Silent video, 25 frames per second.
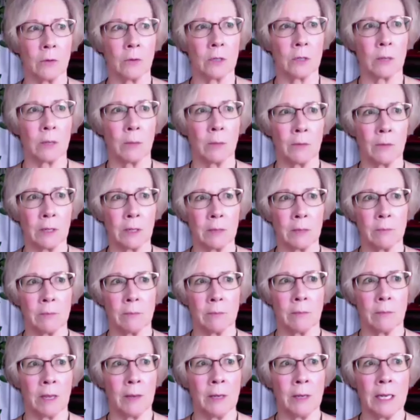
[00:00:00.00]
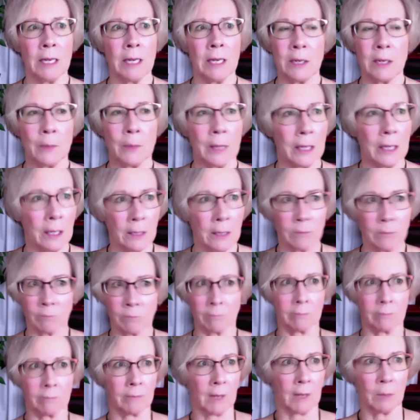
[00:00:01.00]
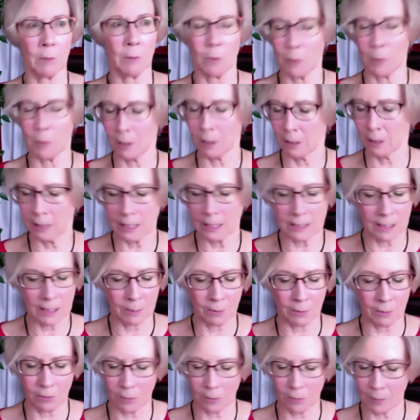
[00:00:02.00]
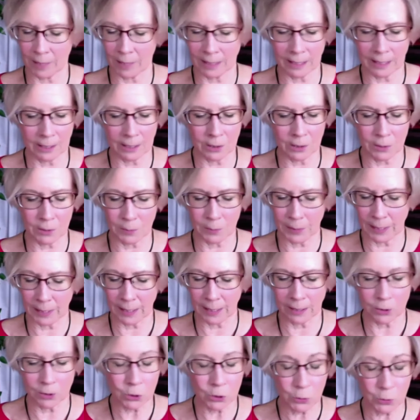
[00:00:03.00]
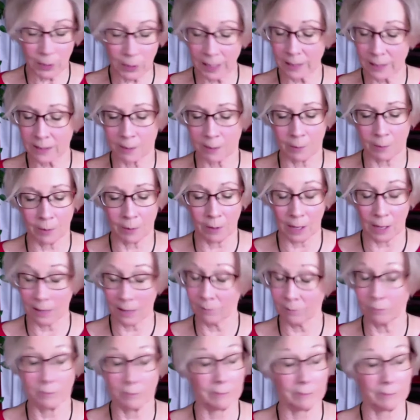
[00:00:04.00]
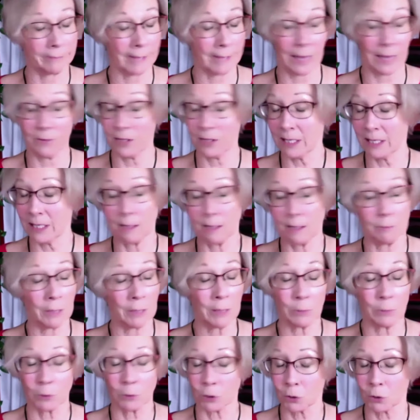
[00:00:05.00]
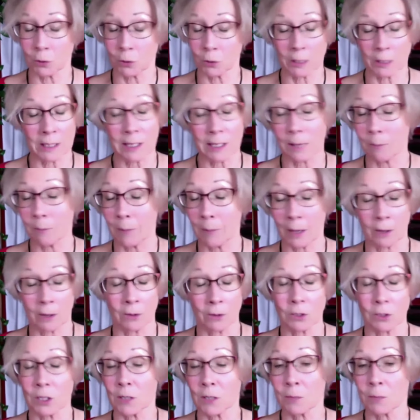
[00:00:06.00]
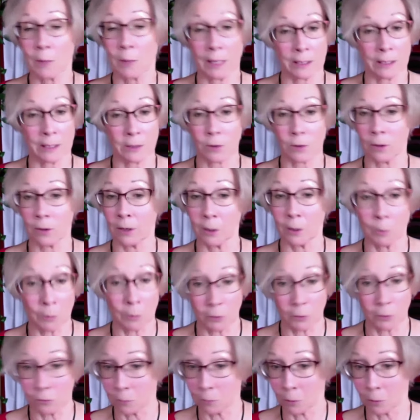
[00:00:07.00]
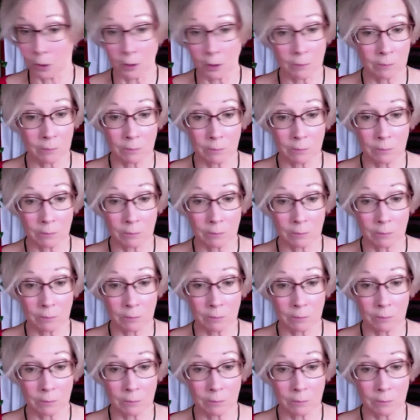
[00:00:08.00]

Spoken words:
some of it may need to be mobility. Some of it may need to be strength. I've seen people's joints get better just by starting to move more.